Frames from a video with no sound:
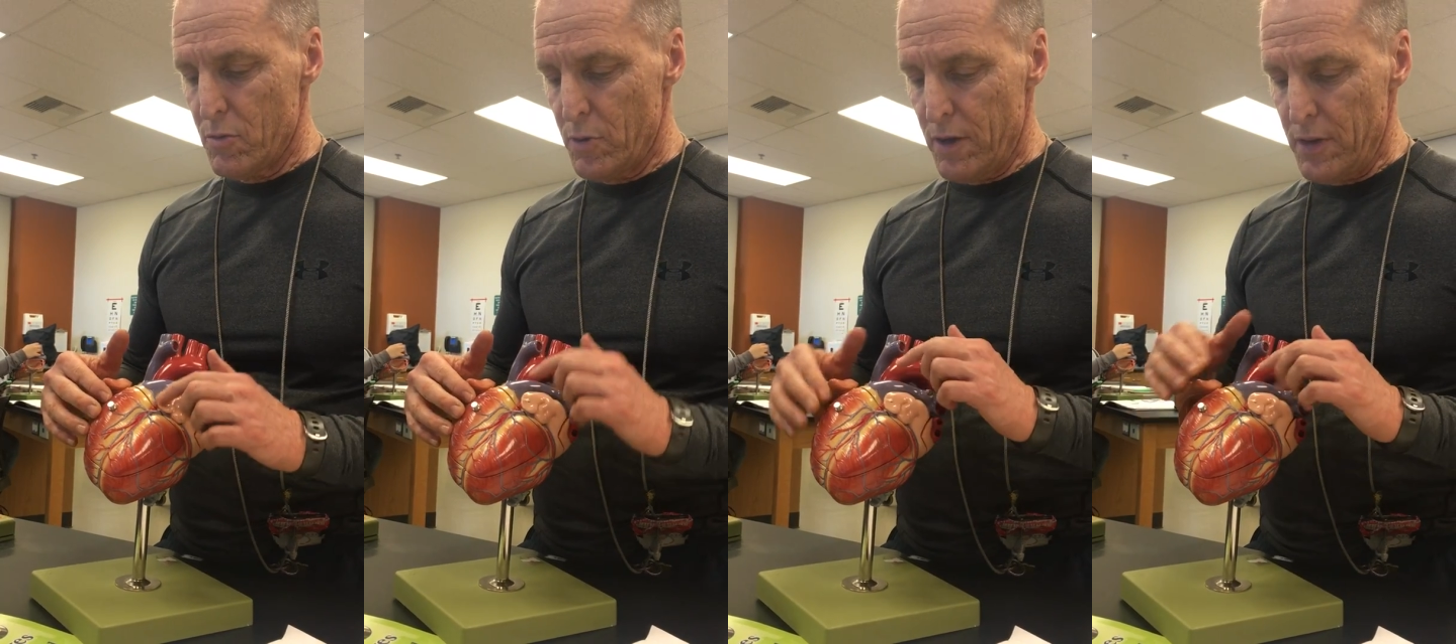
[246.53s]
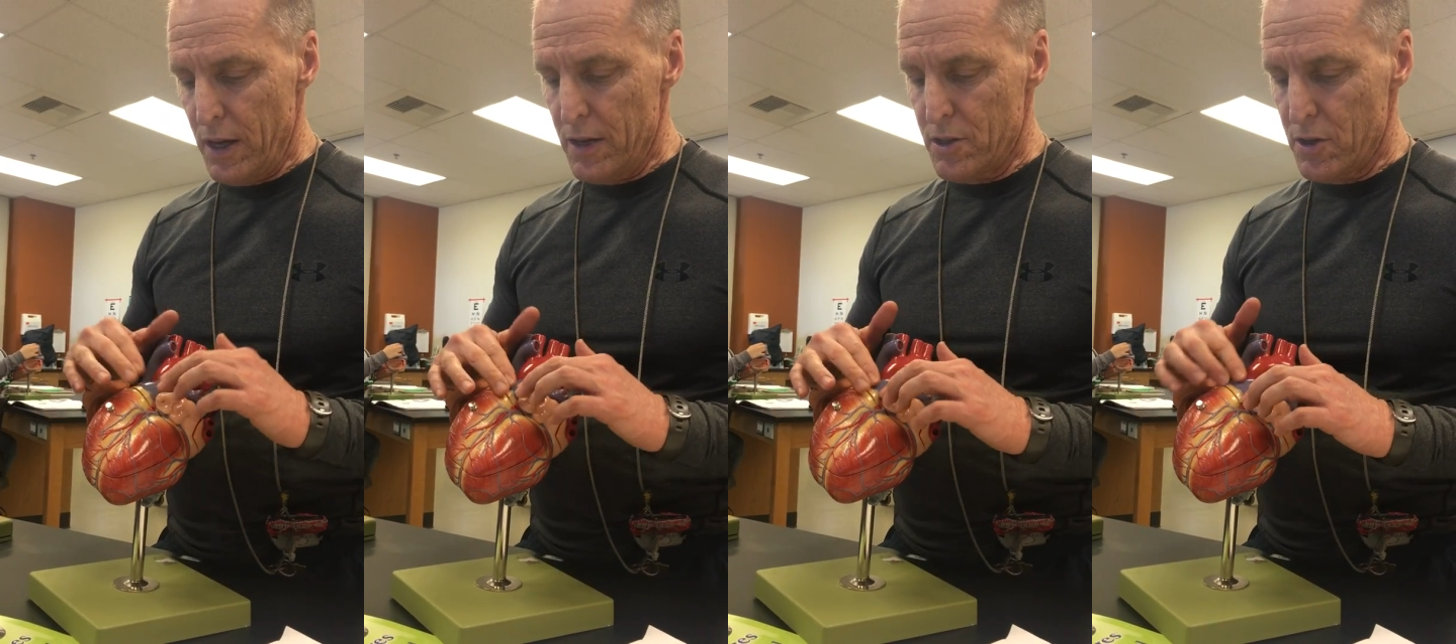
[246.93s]
we have the
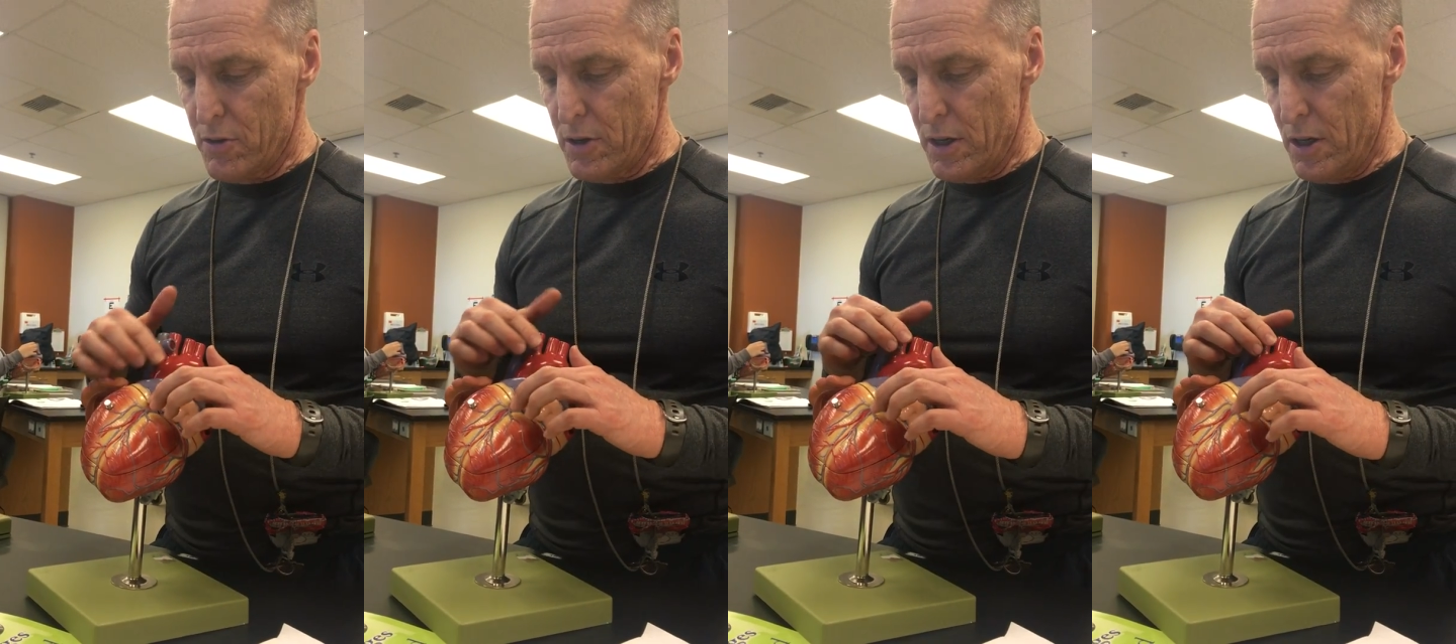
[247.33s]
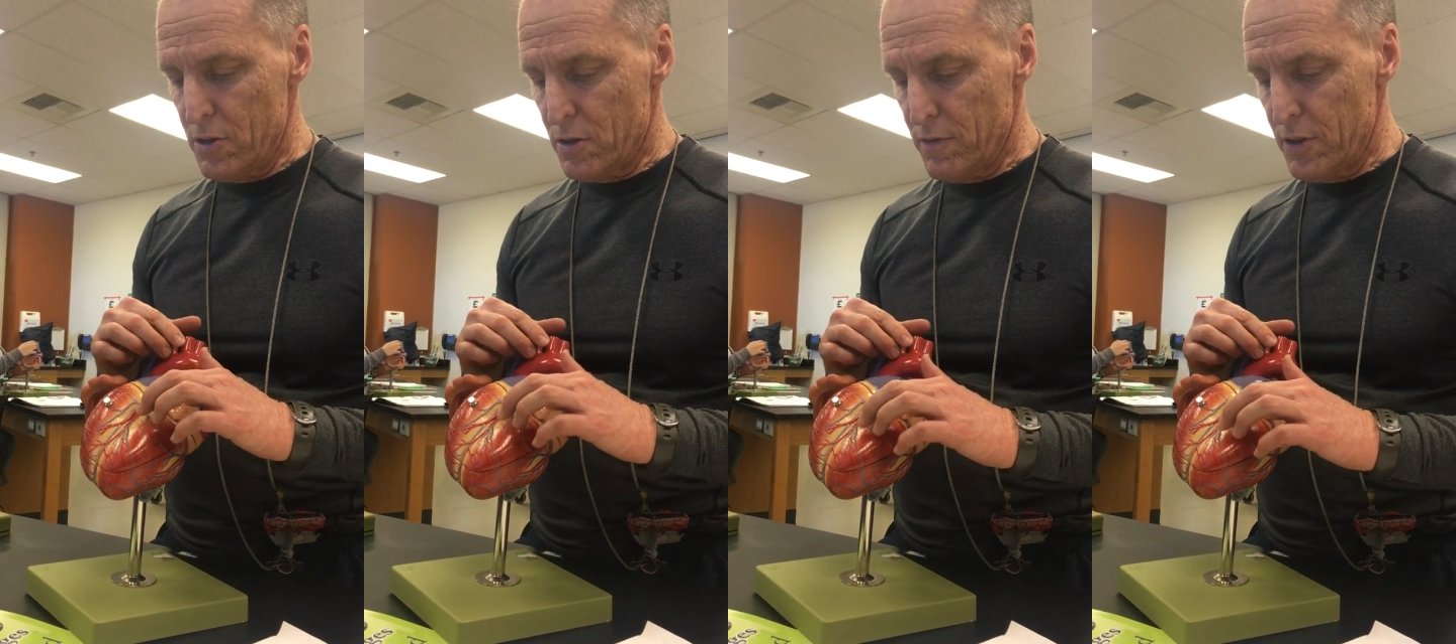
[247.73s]
anterior
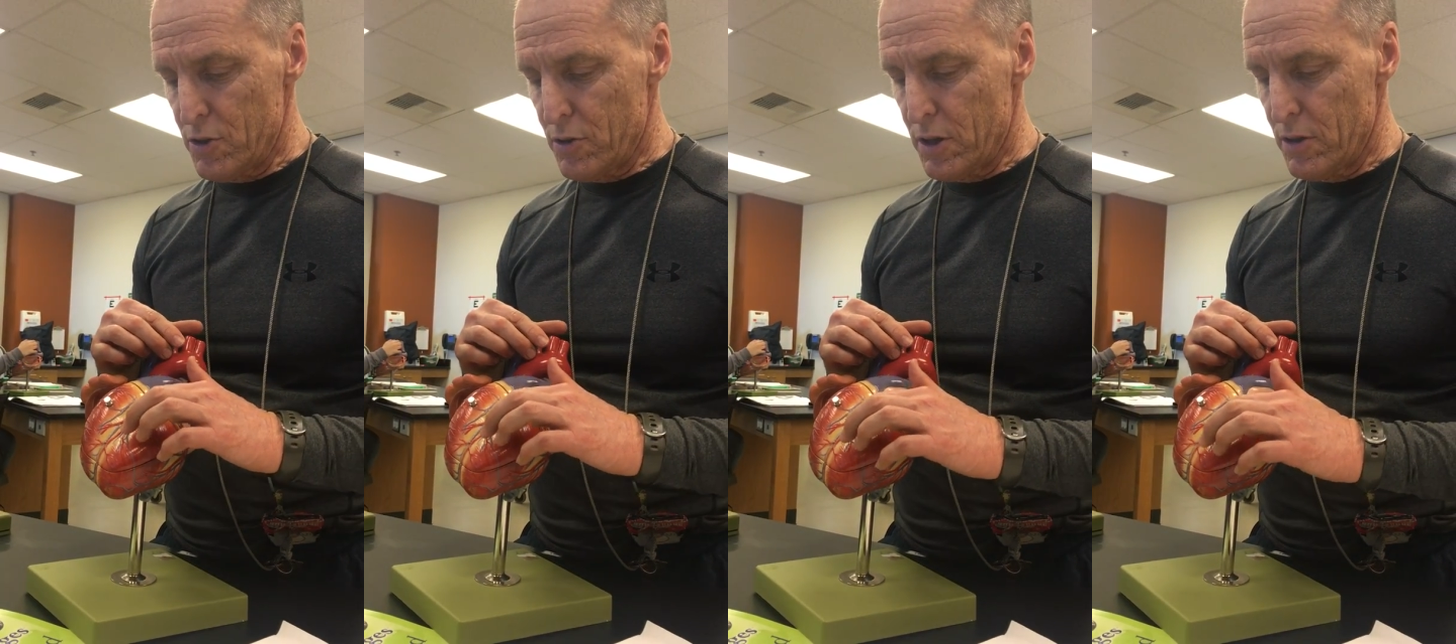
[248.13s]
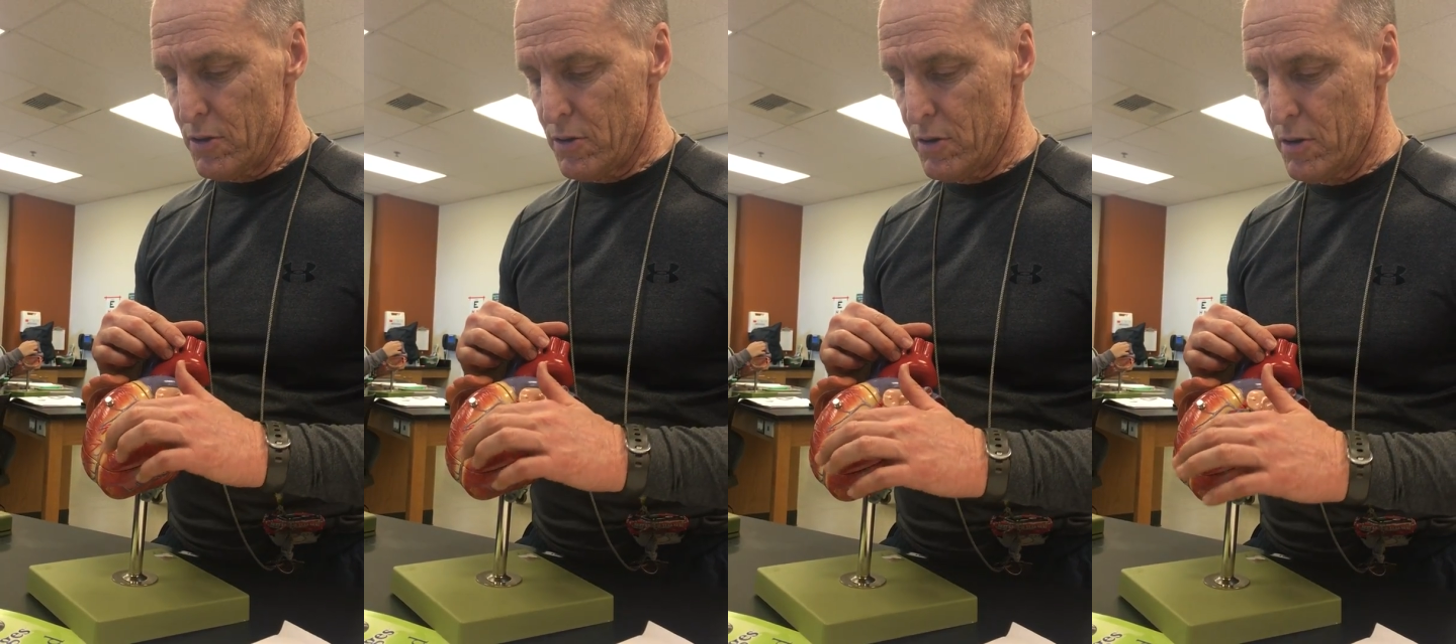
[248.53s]

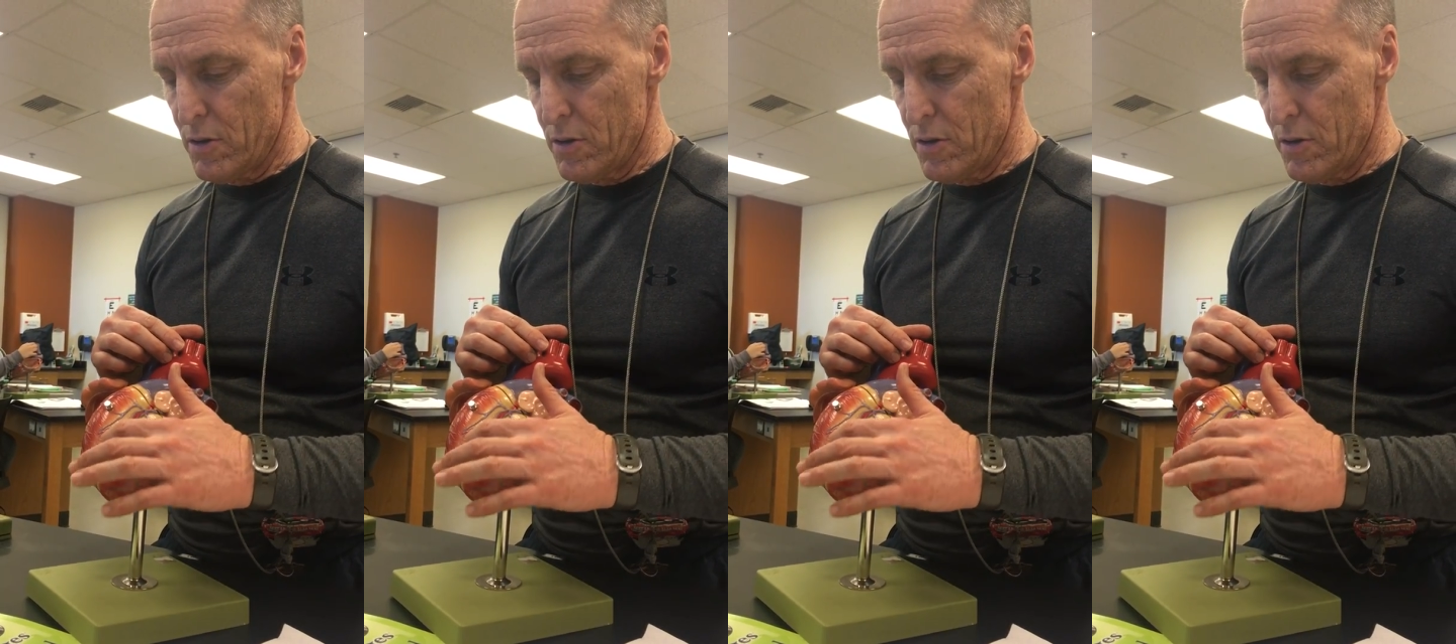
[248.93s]
interventricular